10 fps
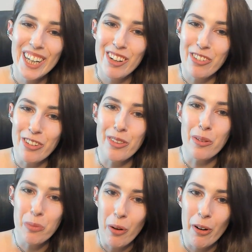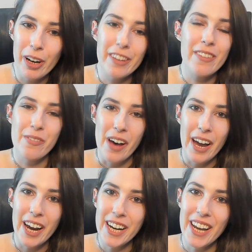Just don't worry, it's
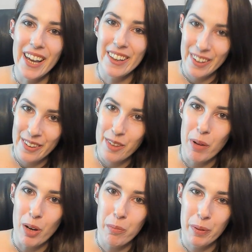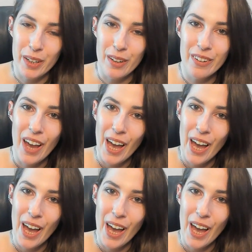fine, and this is my opinion.